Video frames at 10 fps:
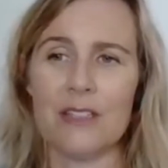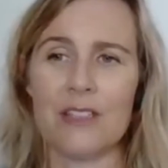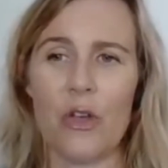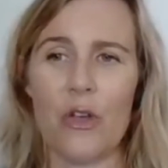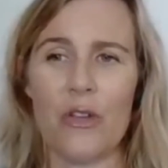
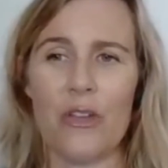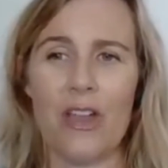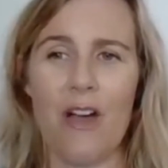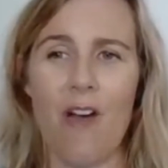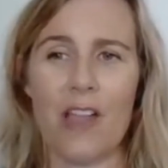
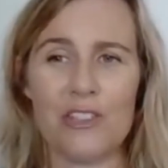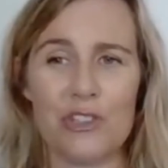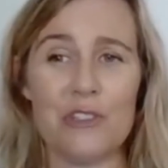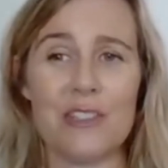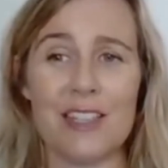So I
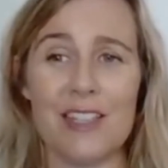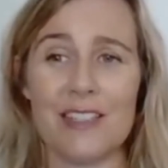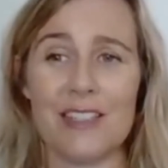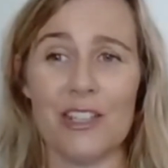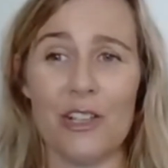do see
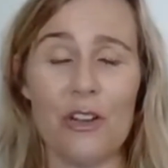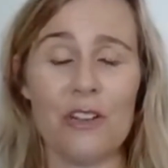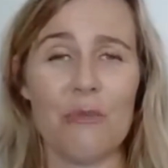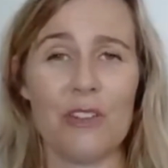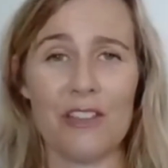this a
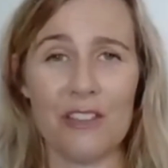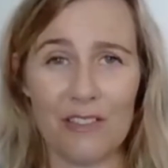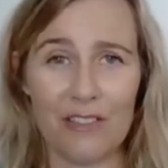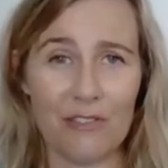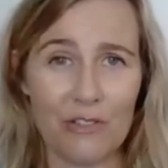lot with
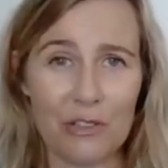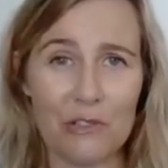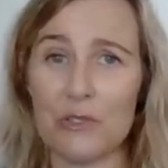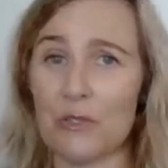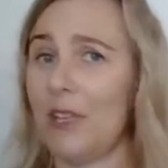
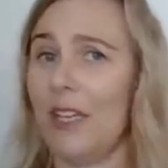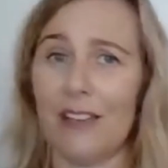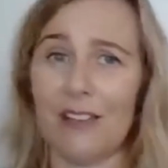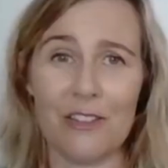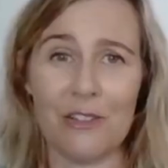cavoodles or
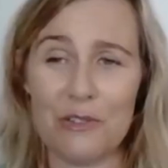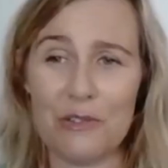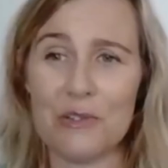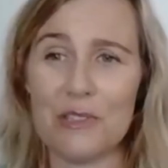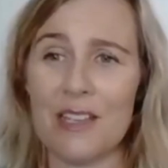any of the
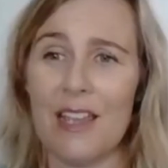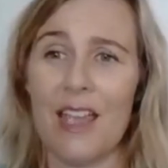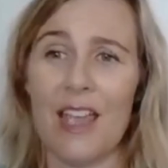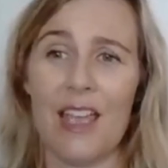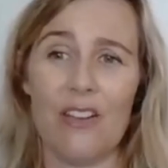oodles,
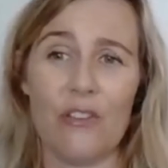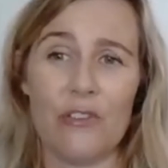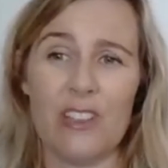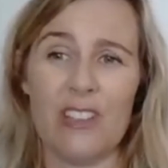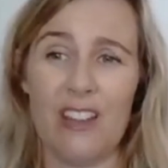and
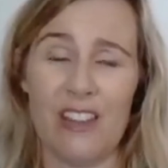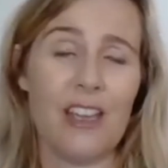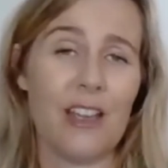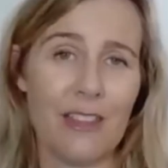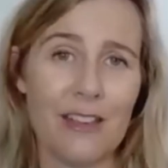often,
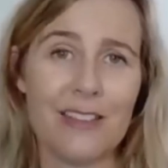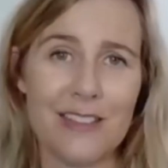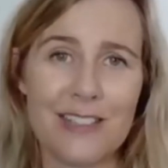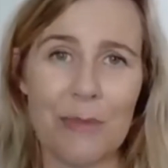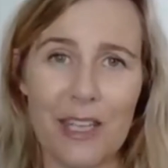yeah, there
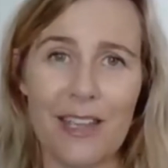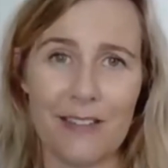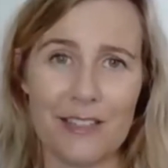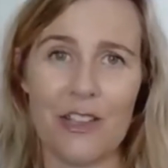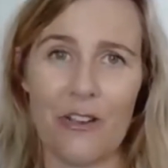is something
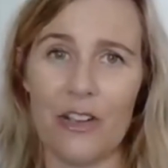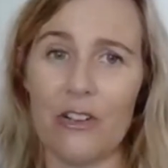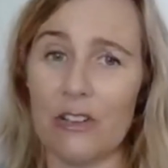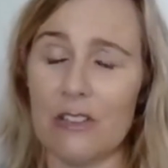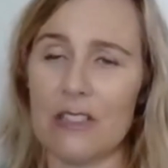else
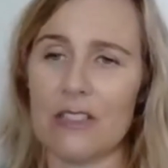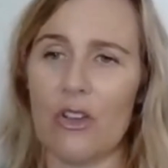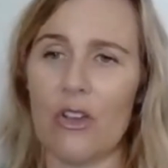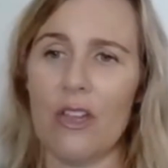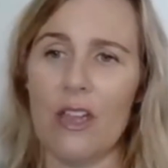going on.
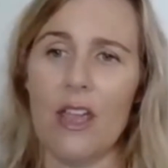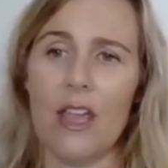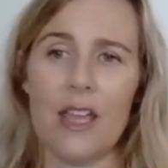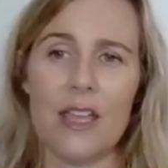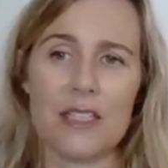So
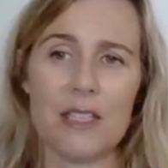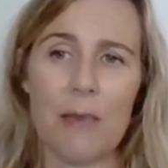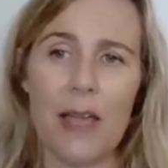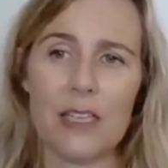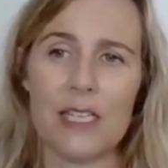it's
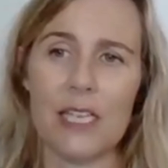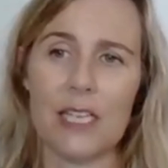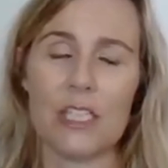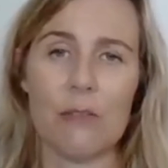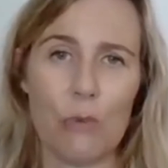about
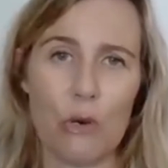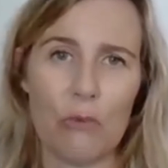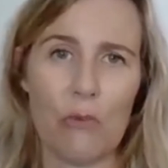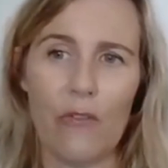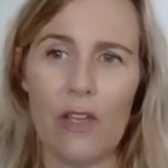getting to the
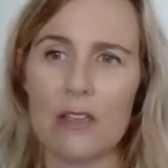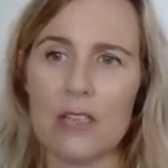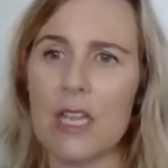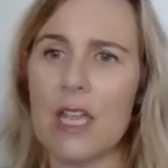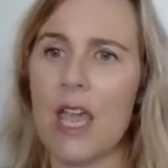bottom of
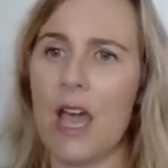it.